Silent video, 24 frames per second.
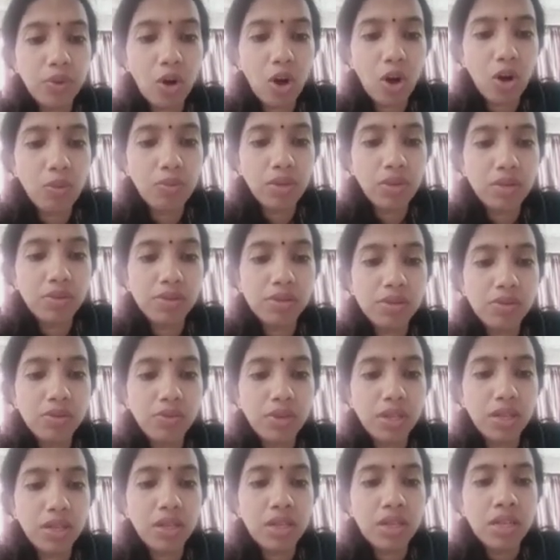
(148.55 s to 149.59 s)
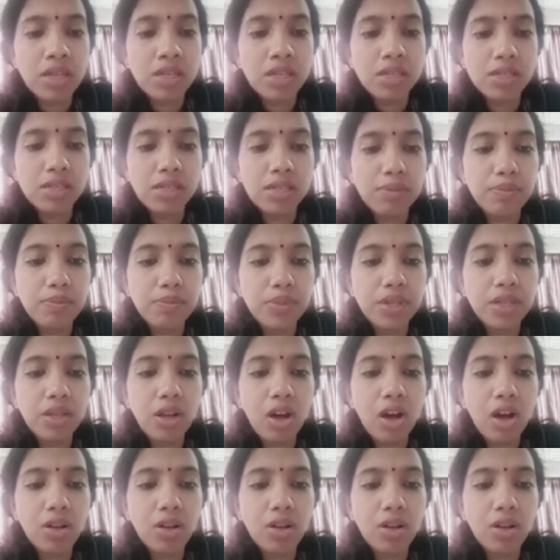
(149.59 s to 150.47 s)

problems with simple,